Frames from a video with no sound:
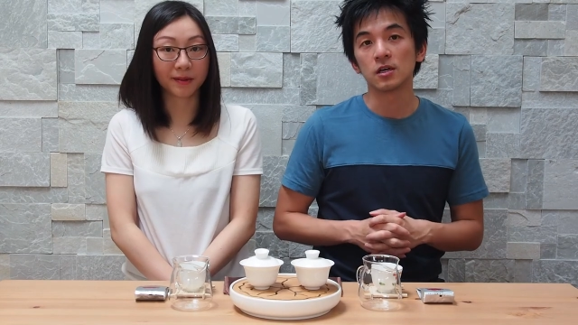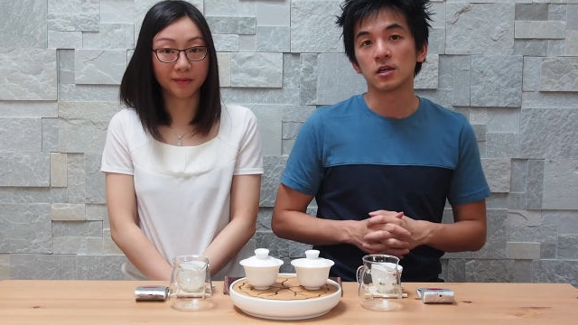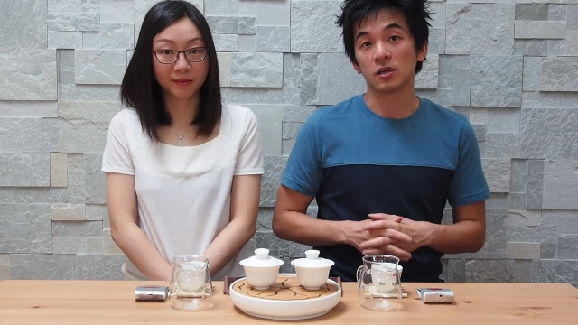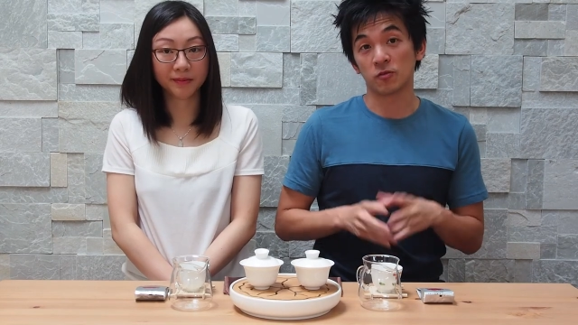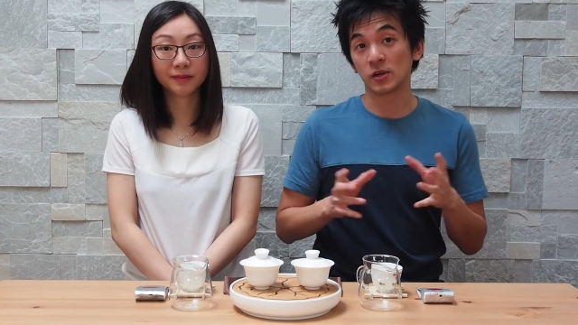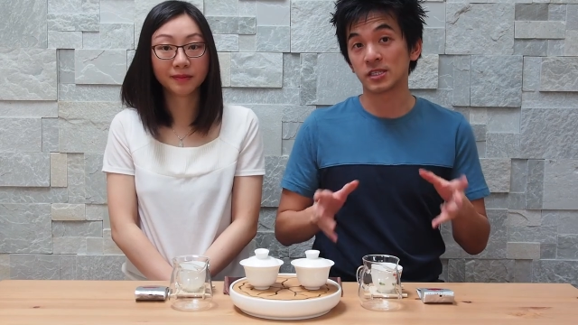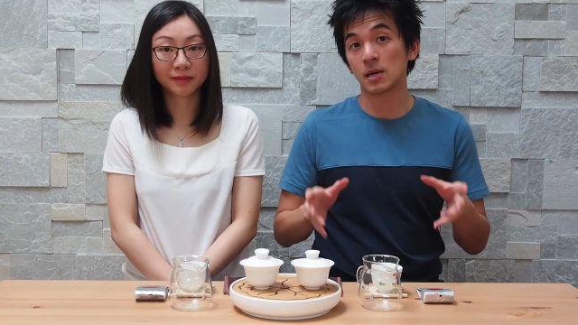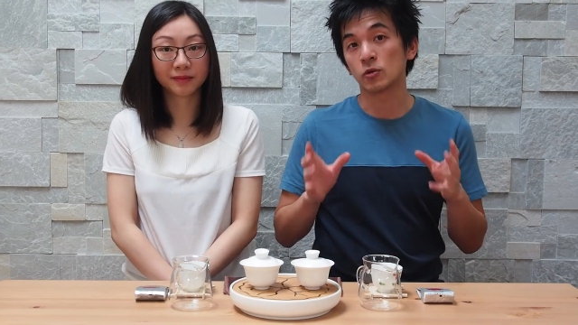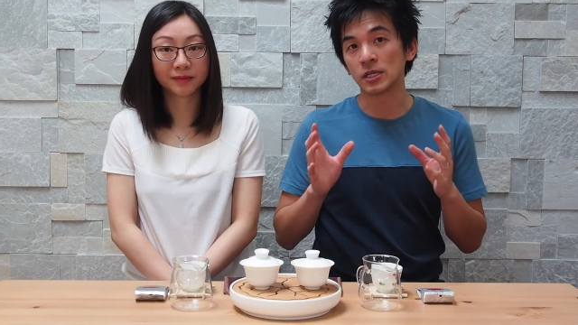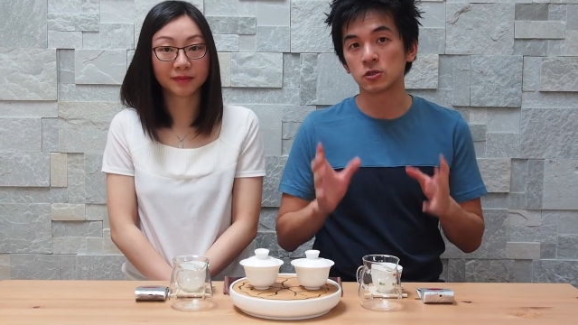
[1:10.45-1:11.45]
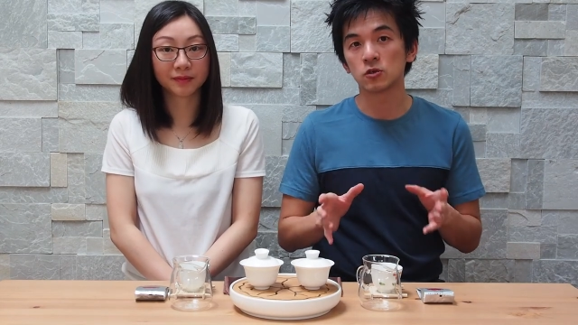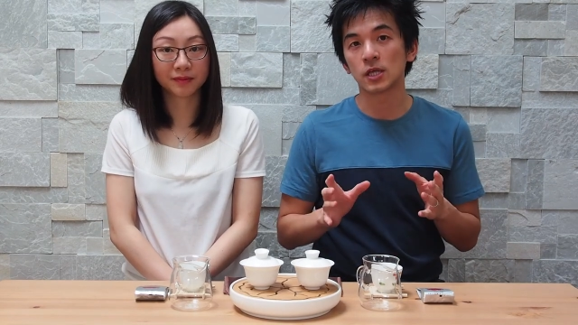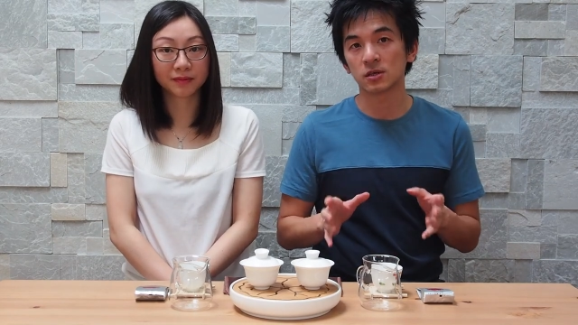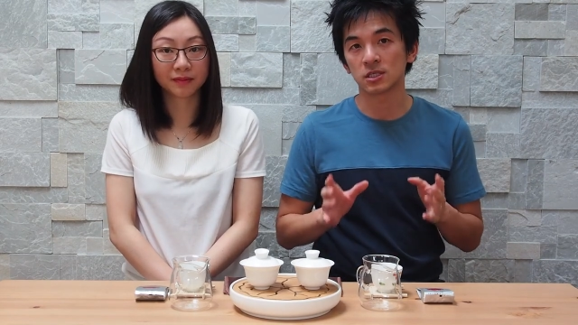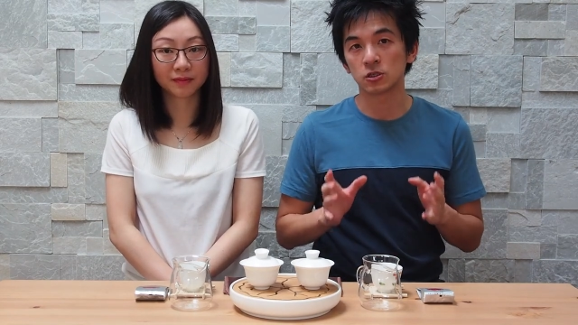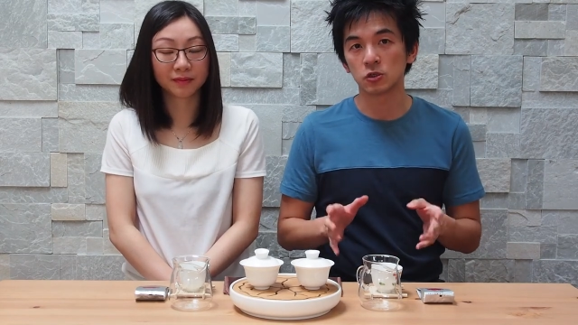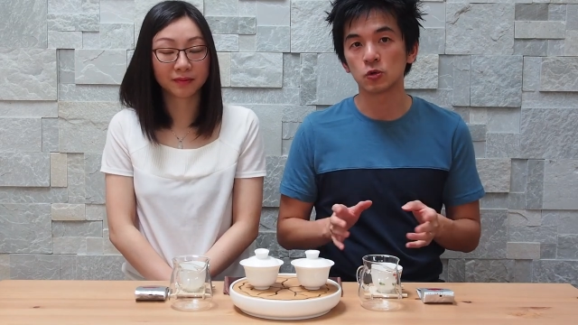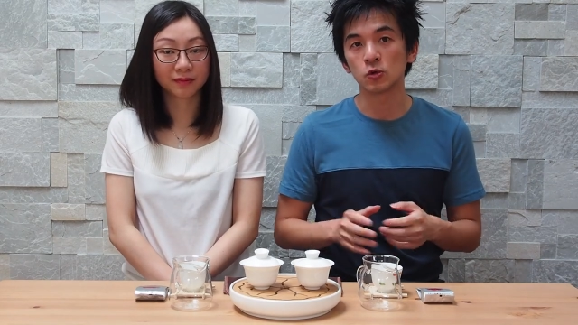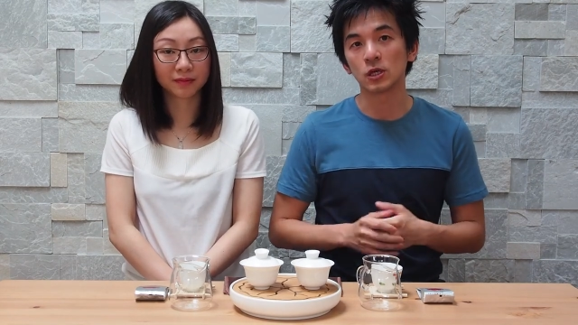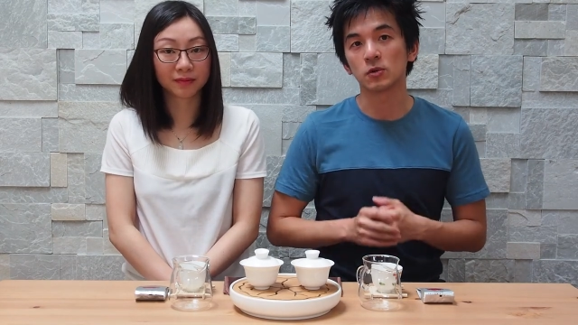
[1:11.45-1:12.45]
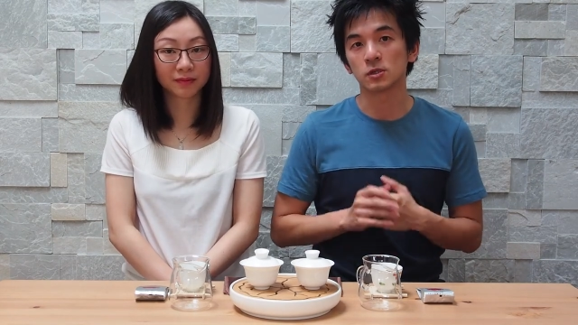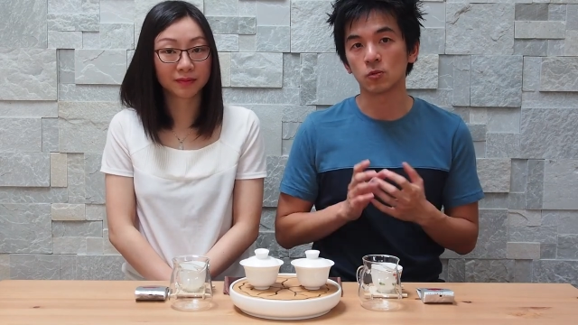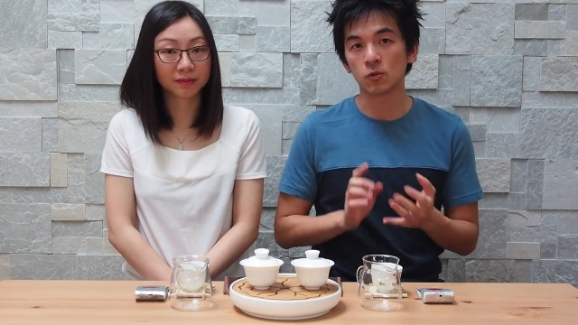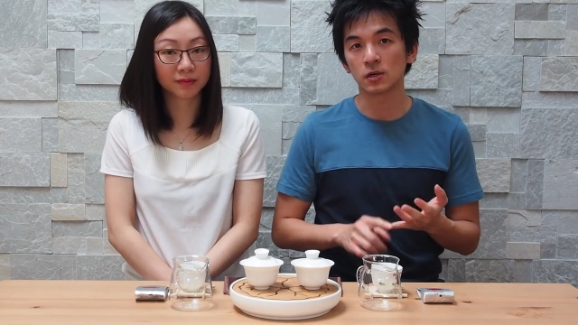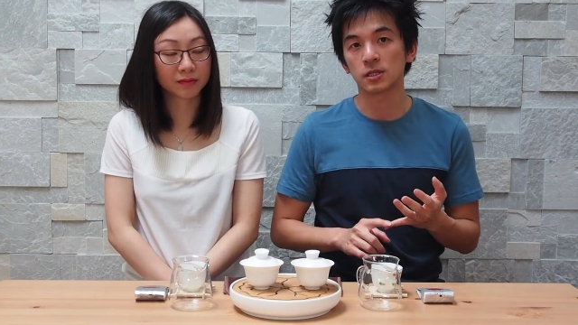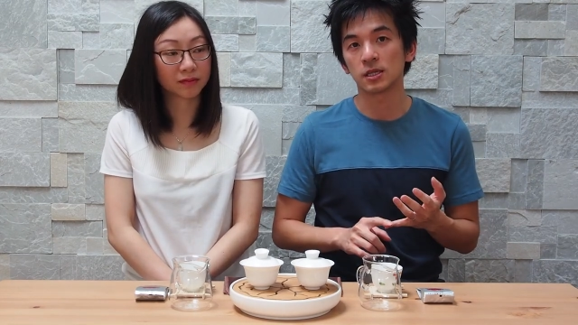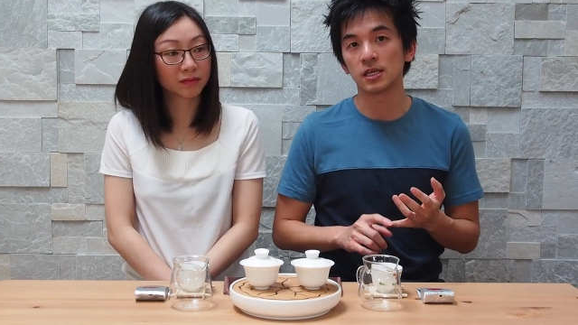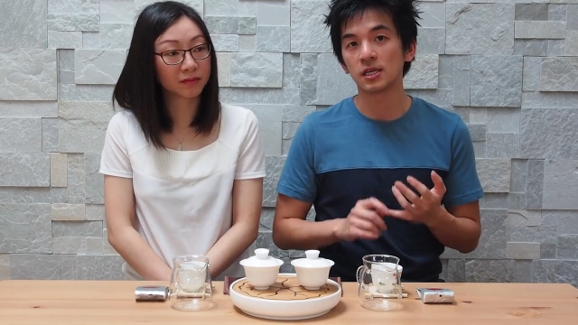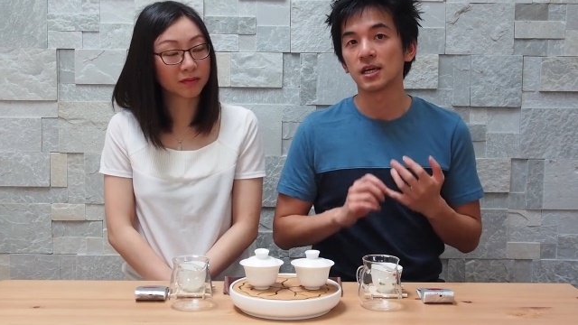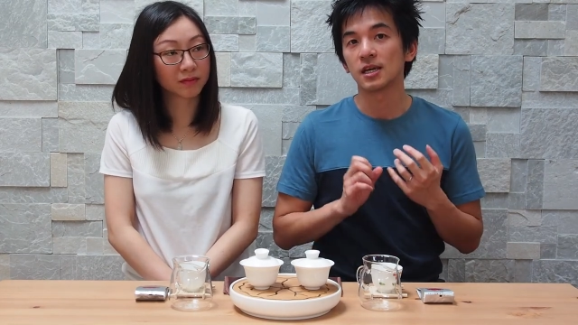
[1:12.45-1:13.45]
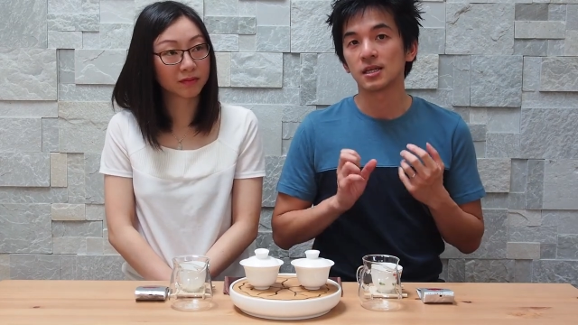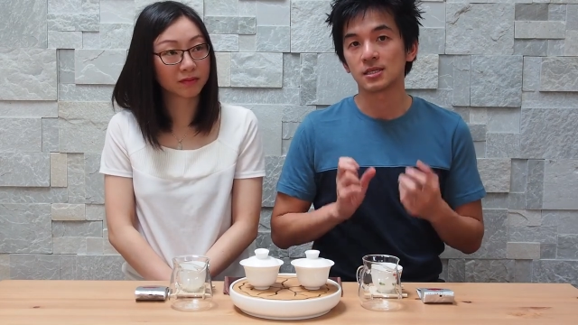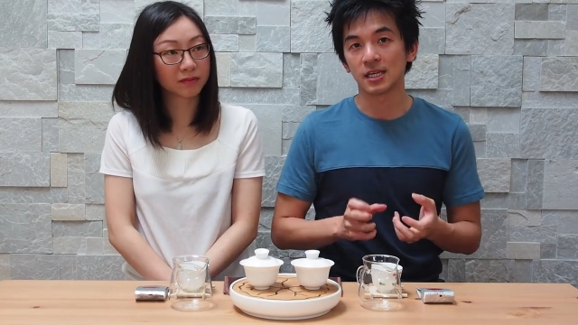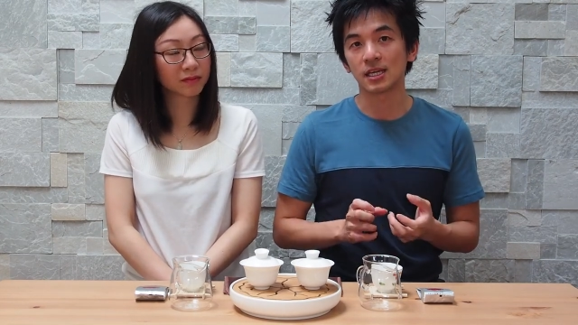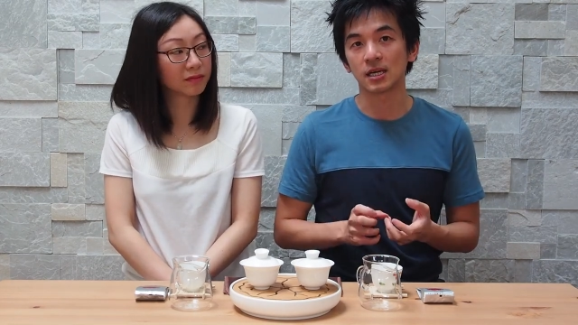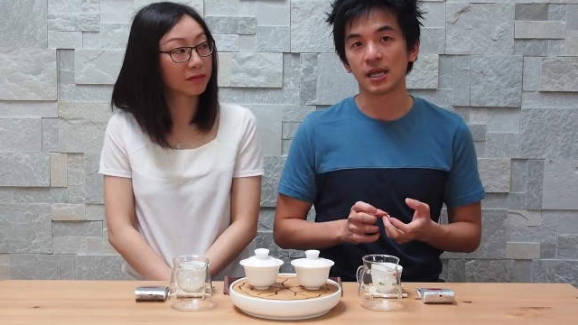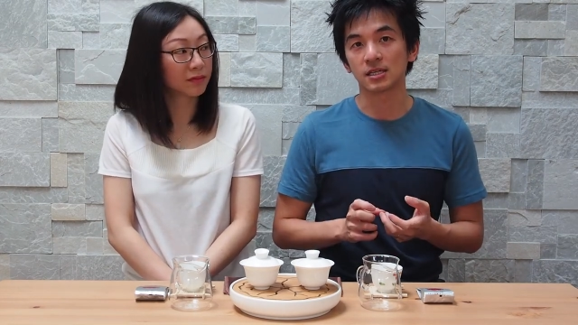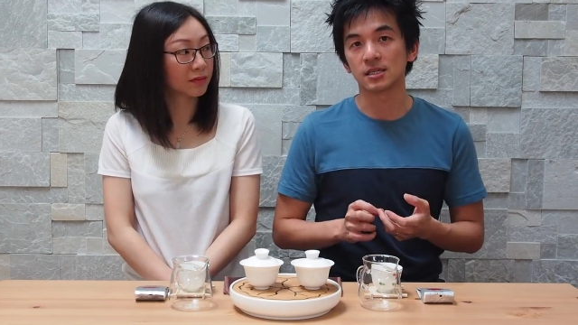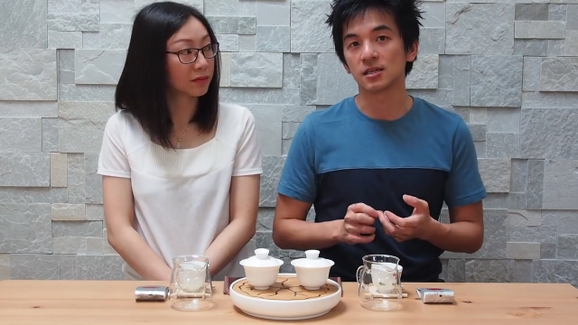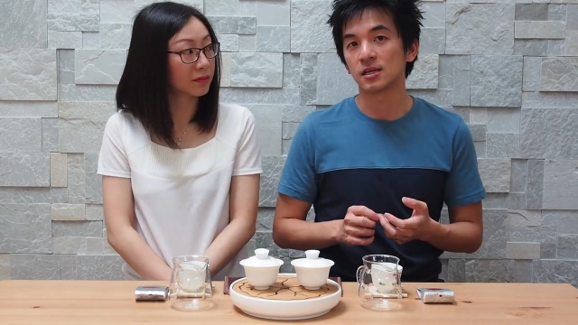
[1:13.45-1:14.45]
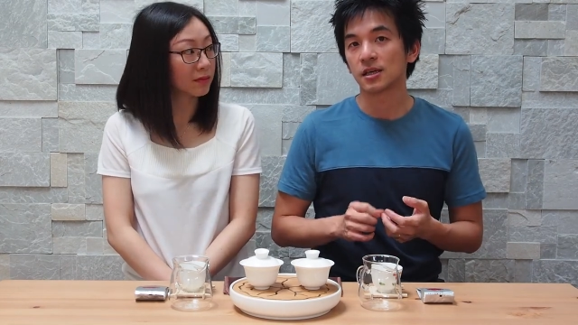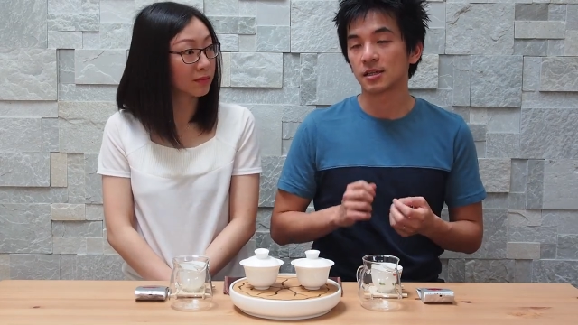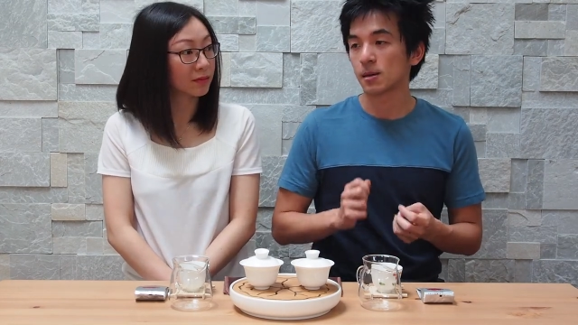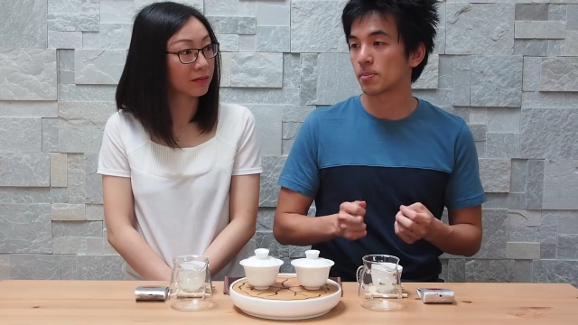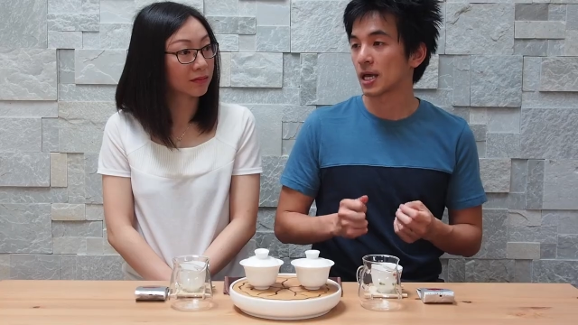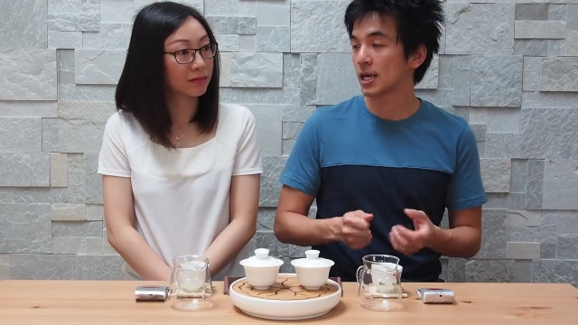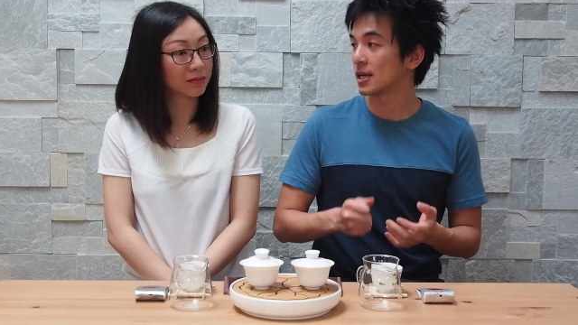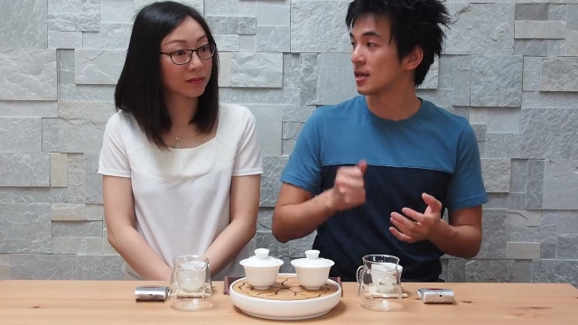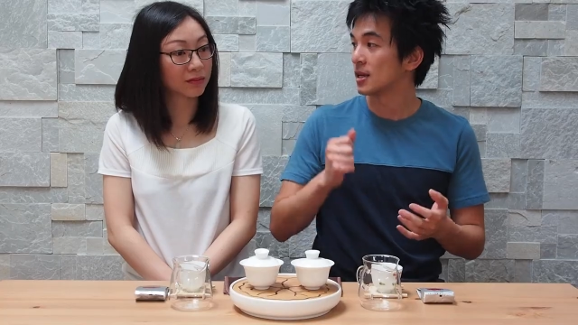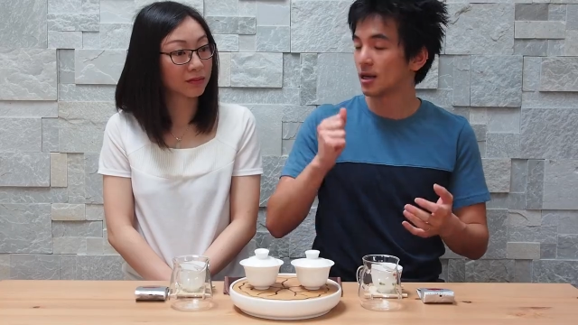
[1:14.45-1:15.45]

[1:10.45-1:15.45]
Speaker 1: Like uh, for example, in 2002, there was a wealthy tea collector that paid